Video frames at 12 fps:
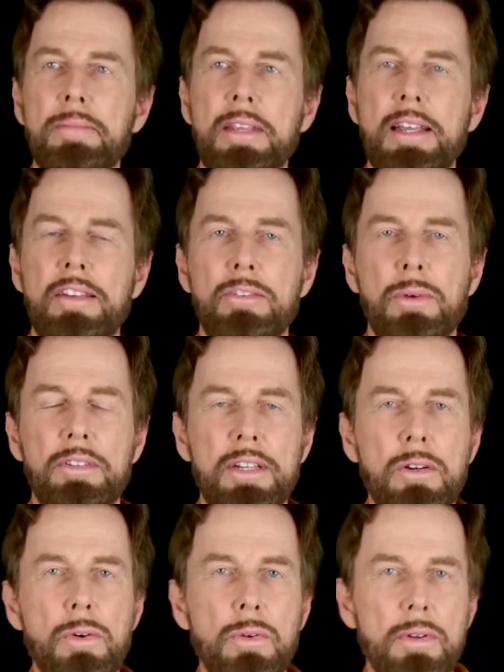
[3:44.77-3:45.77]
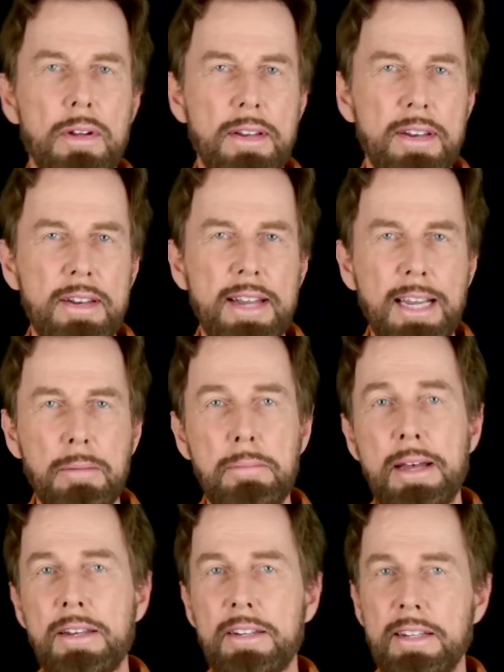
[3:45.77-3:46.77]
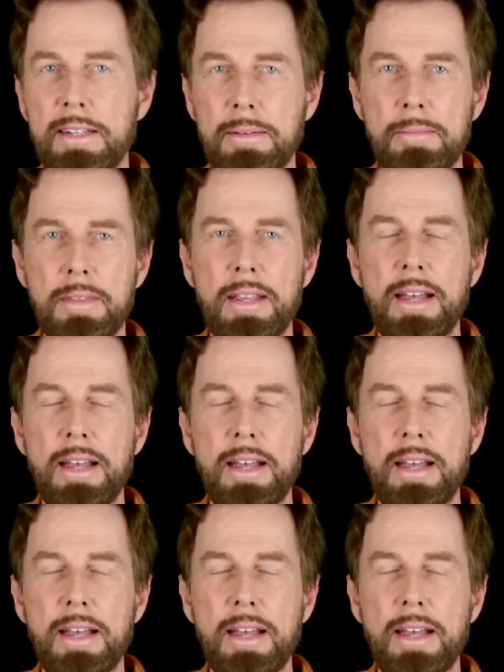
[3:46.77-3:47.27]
is what they call a neck bending.